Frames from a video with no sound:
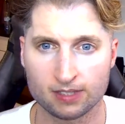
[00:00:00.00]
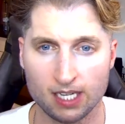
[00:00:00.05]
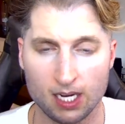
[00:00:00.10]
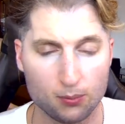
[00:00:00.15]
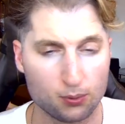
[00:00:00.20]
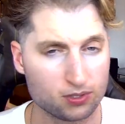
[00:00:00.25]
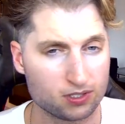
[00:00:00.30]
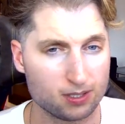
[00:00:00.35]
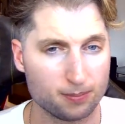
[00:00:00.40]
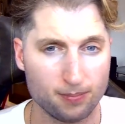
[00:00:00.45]
It
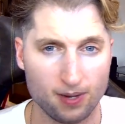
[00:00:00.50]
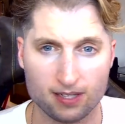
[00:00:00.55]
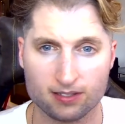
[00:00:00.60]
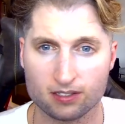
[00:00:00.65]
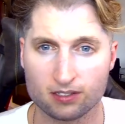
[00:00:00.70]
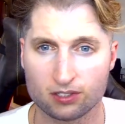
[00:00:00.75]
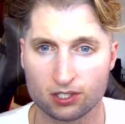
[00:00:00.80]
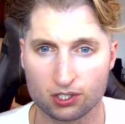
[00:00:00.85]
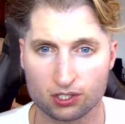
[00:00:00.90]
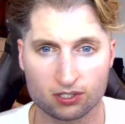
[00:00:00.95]
was the best
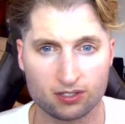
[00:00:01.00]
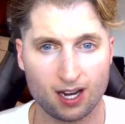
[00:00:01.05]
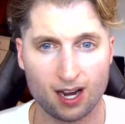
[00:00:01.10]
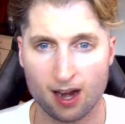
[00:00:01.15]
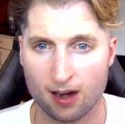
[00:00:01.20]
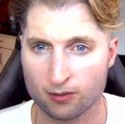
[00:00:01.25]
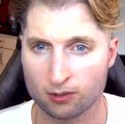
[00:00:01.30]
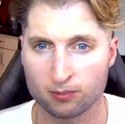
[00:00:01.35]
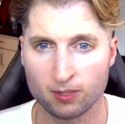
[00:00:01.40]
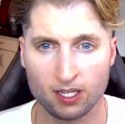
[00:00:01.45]
decision I
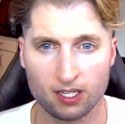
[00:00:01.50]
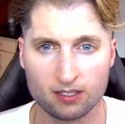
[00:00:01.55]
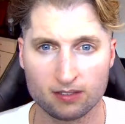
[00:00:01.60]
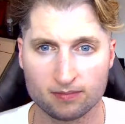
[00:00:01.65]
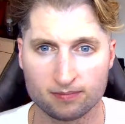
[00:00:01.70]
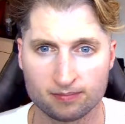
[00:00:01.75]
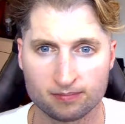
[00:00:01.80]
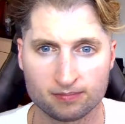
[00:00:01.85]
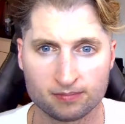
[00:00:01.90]
ever made.